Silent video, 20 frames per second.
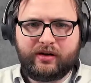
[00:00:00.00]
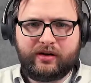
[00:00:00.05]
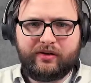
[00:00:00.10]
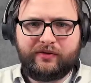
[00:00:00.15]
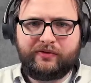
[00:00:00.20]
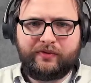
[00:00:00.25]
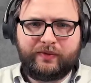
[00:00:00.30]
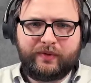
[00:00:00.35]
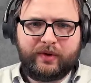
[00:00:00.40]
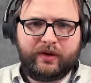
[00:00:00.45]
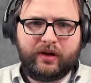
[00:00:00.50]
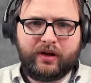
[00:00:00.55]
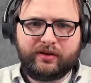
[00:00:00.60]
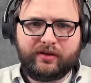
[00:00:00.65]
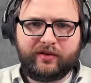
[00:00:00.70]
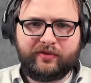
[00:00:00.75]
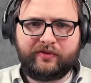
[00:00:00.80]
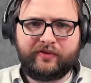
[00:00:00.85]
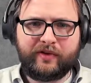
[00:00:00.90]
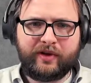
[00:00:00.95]
a lot
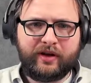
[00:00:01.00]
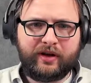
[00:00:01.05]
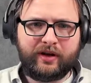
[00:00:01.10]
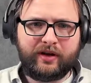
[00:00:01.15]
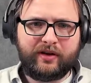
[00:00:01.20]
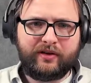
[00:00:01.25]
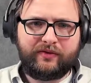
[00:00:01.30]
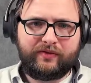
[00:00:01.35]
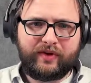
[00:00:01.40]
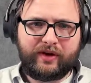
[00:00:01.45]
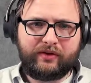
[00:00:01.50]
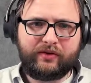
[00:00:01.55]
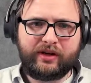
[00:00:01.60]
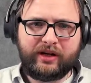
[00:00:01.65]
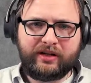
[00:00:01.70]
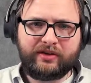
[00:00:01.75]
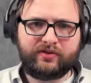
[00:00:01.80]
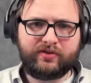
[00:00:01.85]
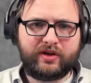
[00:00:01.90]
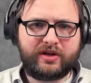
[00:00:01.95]
of very
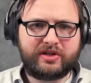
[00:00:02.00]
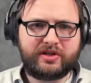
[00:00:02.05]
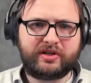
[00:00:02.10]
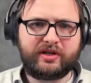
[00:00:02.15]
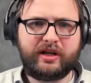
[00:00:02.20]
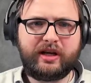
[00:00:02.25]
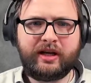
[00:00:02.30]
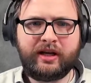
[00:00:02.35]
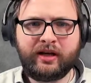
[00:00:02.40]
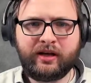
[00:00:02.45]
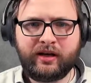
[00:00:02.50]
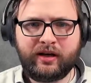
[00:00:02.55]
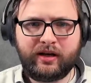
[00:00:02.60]
interesting,